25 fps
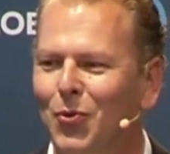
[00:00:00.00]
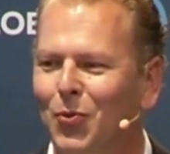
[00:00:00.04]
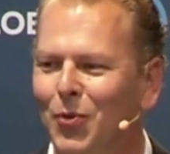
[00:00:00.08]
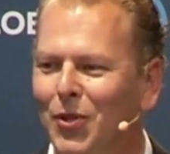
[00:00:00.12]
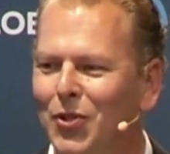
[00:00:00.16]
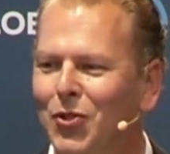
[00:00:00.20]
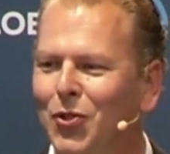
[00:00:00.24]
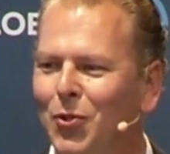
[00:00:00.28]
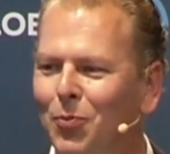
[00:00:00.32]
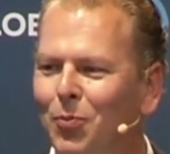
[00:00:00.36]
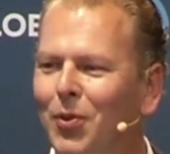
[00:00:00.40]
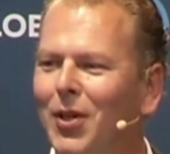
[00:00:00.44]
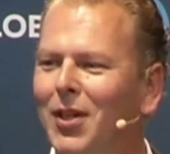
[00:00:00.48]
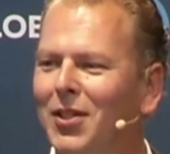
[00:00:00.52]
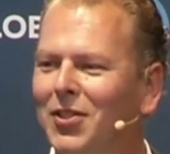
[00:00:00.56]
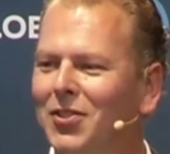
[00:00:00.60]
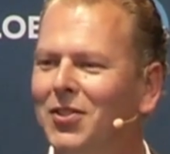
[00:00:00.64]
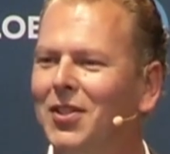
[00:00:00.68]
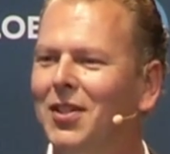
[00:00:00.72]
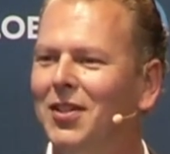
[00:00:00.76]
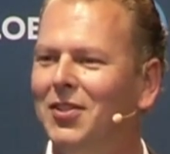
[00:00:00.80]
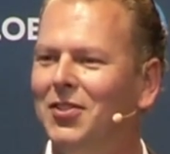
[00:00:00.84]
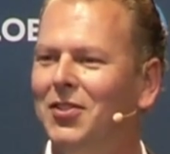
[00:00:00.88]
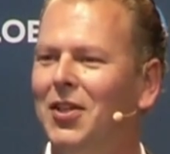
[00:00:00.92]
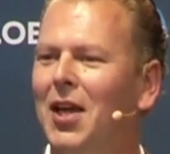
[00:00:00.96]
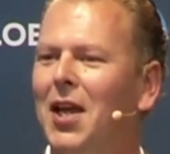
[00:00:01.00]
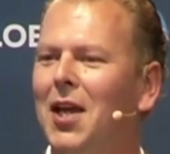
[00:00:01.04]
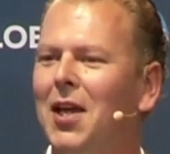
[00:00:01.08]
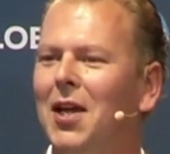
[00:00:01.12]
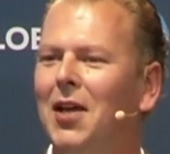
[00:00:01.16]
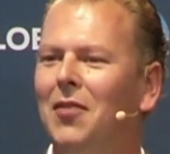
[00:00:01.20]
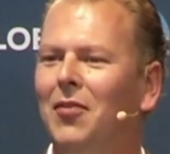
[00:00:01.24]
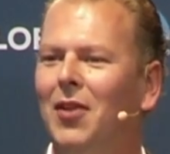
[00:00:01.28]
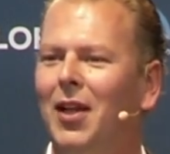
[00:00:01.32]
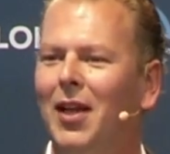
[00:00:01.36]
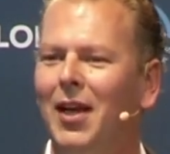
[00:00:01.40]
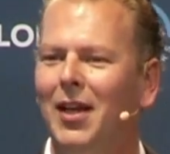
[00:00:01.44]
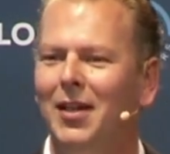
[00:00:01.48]
We should be staying in
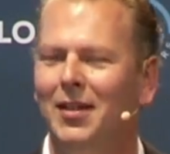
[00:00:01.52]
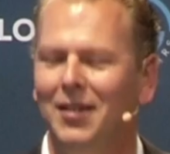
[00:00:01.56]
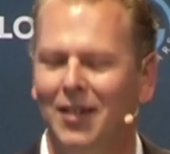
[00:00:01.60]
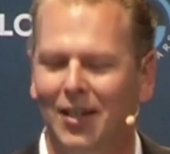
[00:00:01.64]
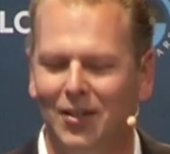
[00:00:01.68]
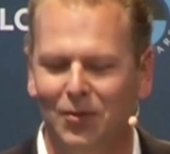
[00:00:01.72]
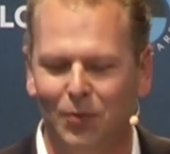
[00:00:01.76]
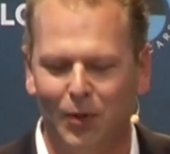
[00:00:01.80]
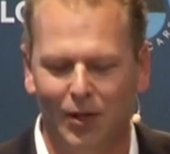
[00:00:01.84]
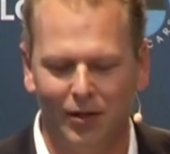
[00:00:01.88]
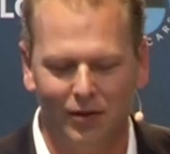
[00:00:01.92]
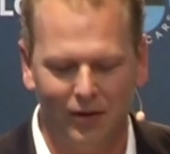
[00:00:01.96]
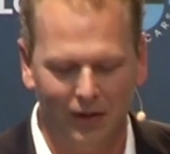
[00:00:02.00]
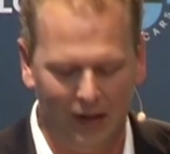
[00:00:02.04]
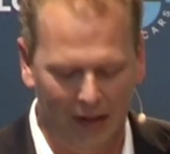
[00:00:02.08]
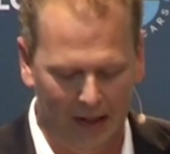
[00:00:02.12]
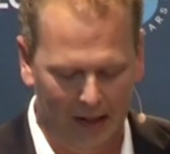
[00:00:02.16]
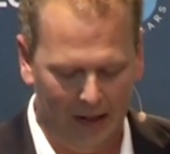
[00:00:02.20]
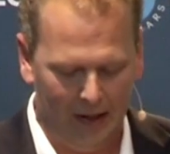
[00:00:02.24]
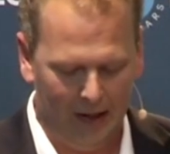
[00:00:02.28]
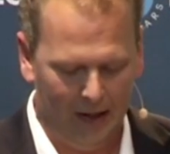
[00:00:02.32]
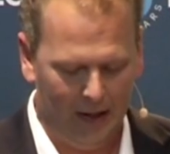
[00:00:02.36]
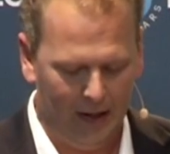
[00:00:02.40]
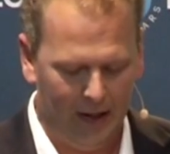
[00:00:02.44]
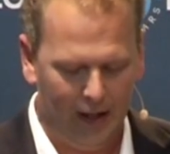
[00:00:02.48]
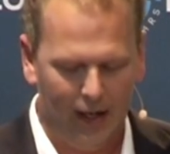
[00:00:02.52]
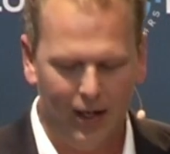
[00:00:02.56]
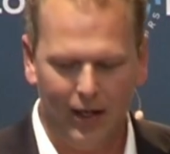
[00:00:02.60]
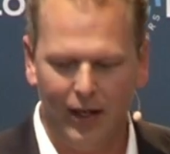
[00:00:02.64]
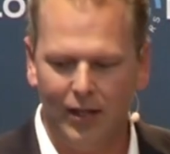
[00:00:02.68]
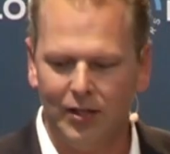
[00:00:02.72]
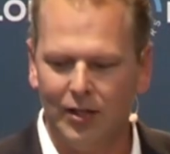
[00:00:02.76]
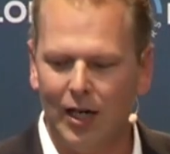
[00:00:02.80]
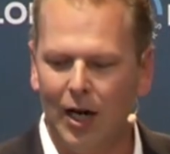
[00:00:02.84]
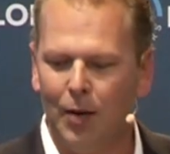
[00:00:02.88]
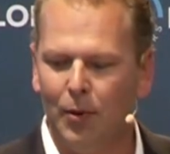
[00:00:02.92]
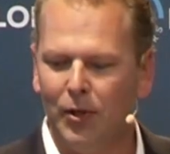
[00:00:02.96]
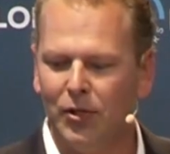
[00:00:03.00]
the lane. That's what at
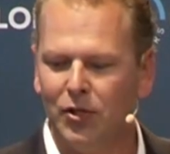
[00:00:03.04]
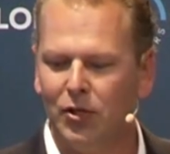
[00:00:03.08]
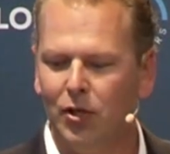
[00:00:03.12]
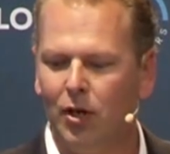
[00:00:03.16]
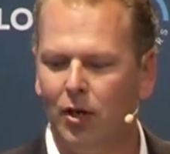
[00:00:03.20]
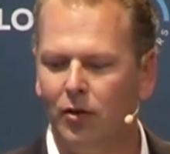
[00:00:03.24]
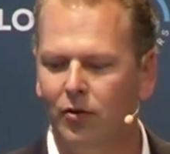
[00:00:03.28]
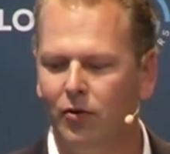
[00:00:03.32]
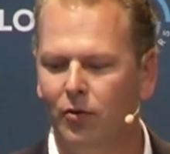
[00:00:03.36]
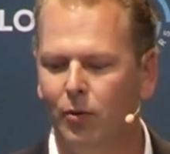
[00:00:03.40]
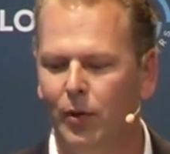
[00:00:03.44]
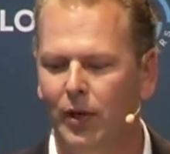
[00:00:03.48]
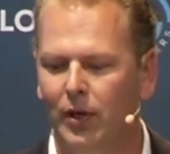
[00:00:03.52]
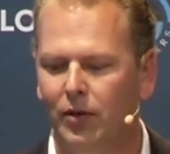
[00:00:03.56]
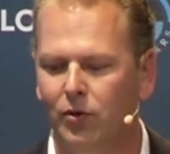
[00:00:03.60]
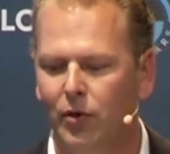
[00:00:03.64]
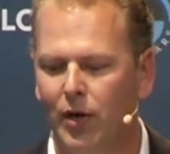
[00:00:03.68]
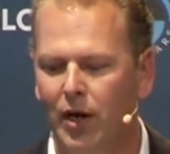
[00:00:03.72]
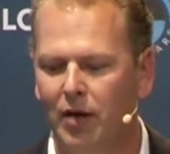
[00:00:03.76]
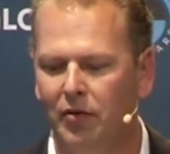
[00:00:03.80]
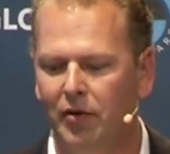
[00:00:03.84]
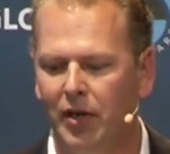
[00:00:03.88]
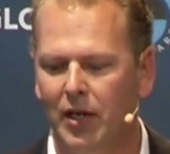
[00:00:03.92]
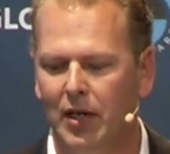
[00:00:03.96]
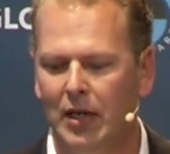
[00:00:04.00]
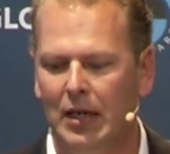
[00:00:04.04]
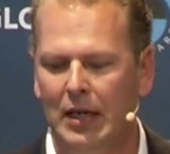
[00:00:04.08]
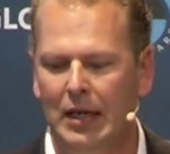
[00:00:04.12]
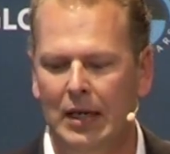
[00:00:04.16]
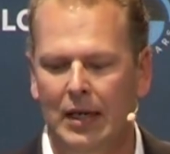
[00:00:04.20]
least I was taught when driving.